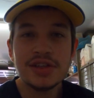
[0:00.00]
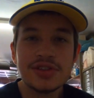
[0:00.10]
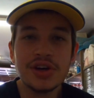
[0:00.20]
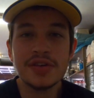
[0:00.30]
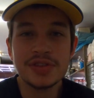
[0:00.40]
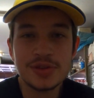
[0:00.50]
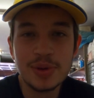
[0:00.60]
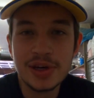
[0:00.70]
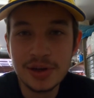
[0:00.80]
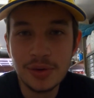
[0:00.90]
So after
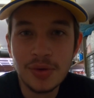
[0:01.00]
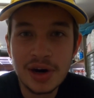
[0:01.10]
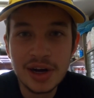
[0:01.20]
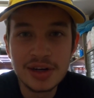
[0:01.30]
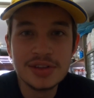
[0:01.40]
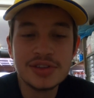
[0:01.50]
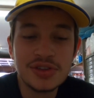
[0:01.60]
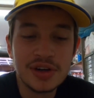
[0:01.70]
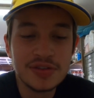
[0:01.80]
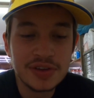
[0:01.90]
spending a while
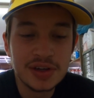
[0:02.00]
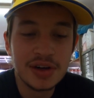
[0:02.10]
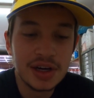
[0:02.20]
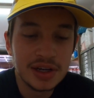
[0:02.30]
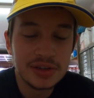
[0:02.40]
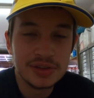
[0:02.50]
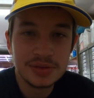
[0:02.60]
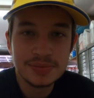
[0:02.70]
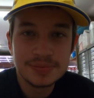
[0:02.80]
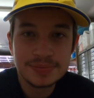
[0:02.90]
trying to figure out how
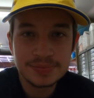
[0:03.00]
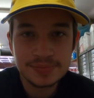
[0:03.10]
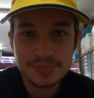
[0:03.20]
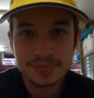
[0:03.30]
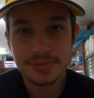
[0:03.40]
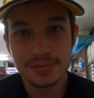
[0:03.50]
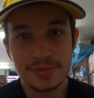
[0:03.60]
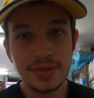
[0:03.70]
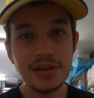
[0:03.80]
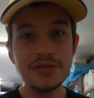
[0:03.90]
to
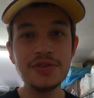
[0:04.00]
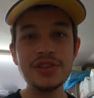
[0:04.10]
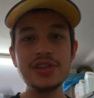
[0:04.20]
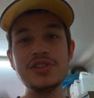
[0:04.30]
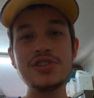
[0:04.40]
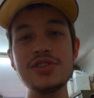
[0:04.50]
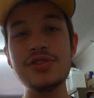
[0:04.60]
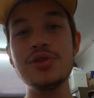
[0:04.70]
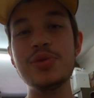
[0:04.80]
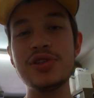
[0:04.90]
fit these
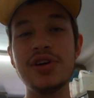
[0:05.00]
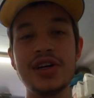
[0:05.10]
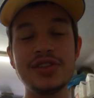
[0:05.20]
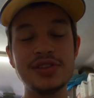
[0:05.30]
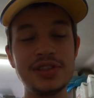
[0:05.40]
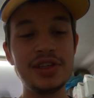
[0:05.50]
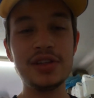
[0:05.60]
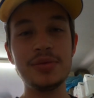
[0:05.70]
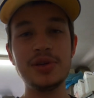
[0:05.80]
stupid triangles together,